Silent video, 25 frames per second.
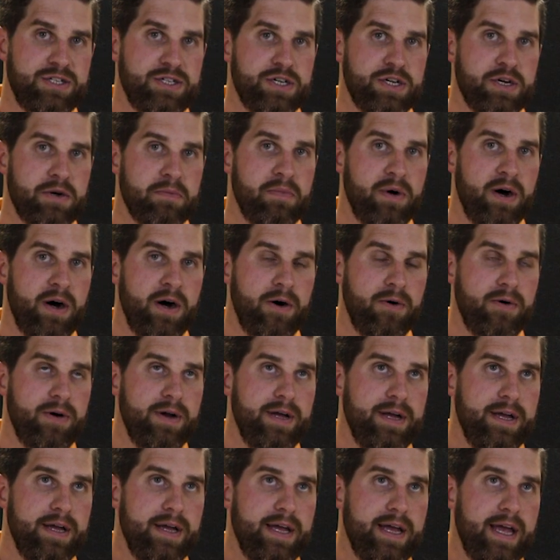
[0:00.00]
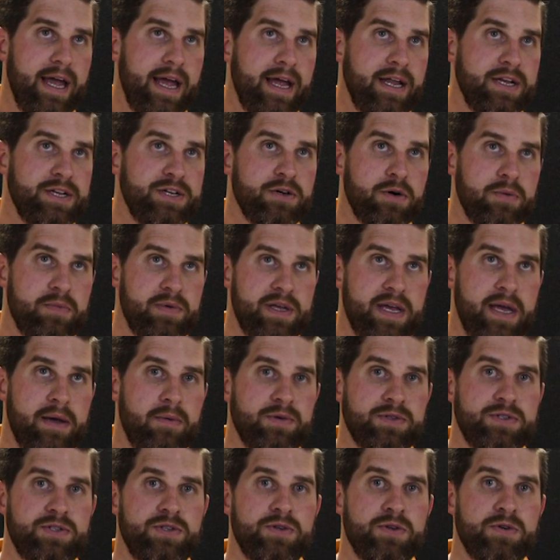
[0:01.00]
it to your bow, and you'll be
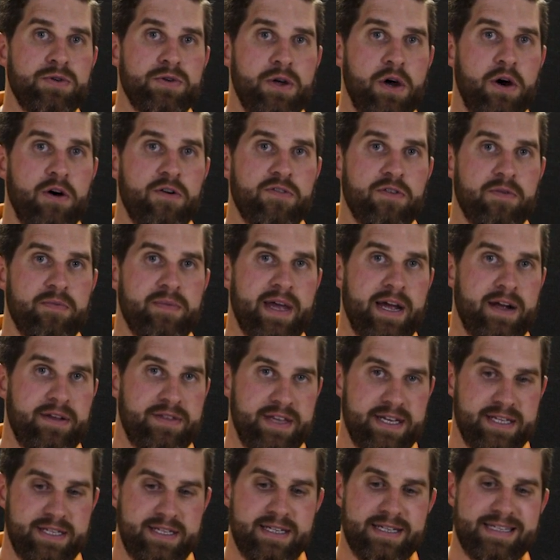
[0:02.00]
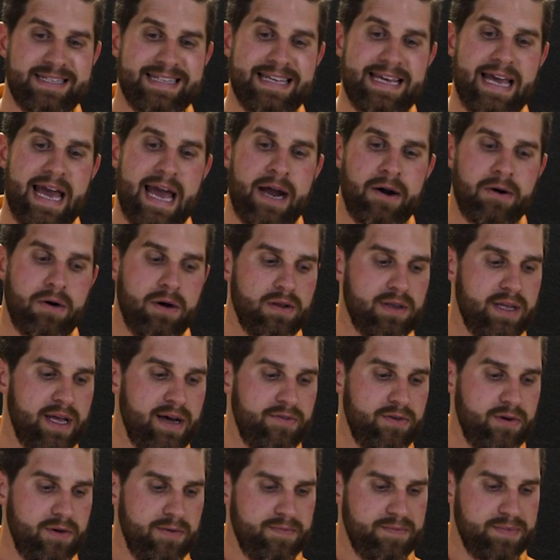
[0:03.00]
able to go from there. This is the arrow
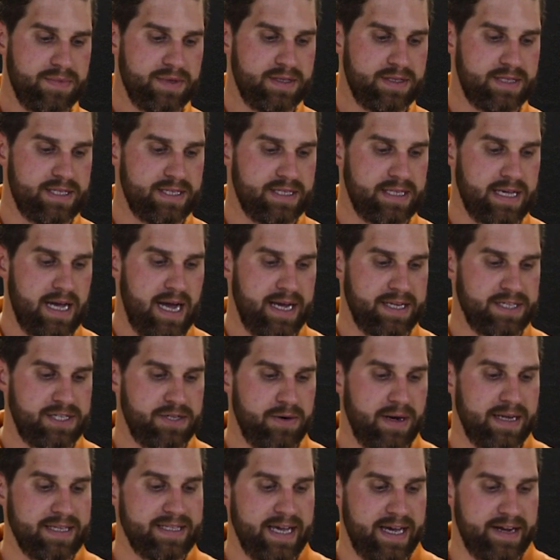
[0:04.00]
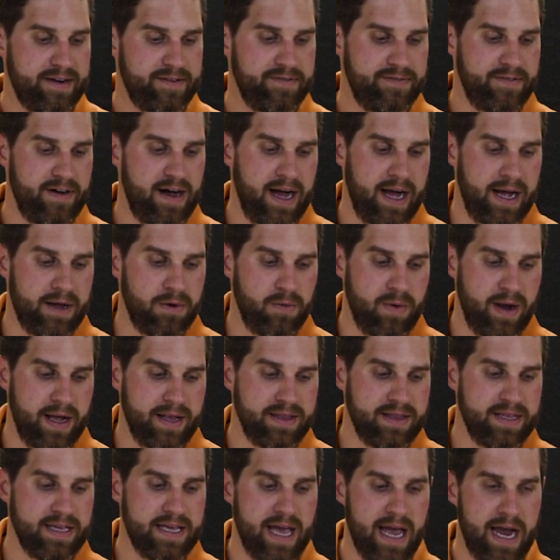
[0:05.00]
level, designed to identify
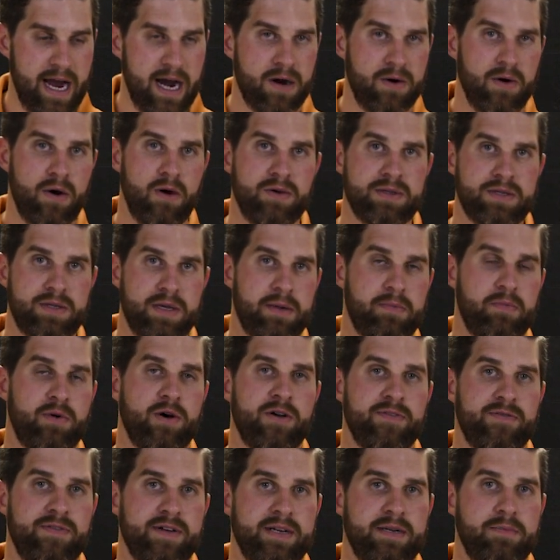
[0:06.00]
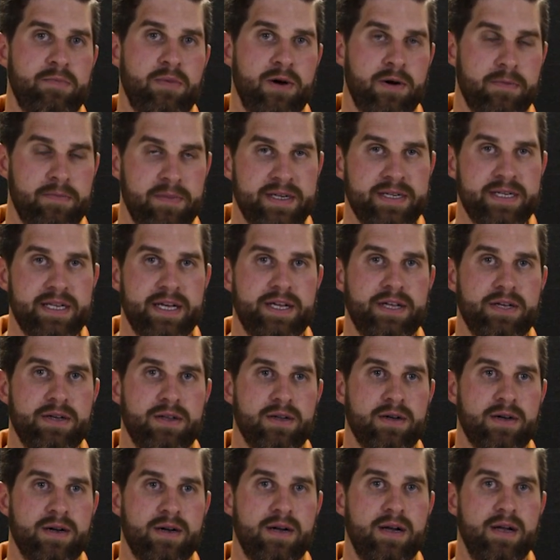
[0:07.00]
when the arrow is at a perfect
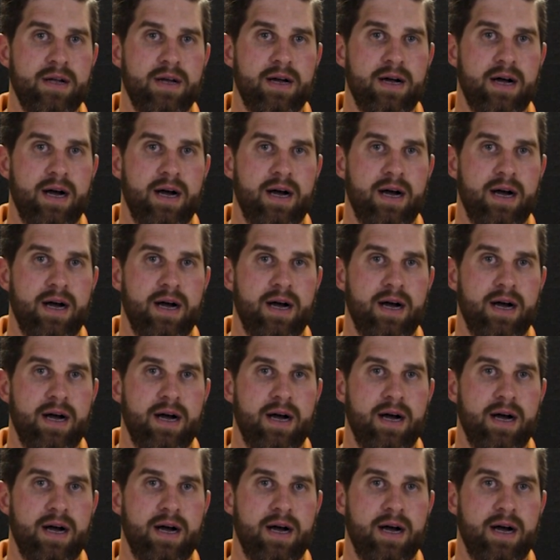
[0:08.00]
perpendicular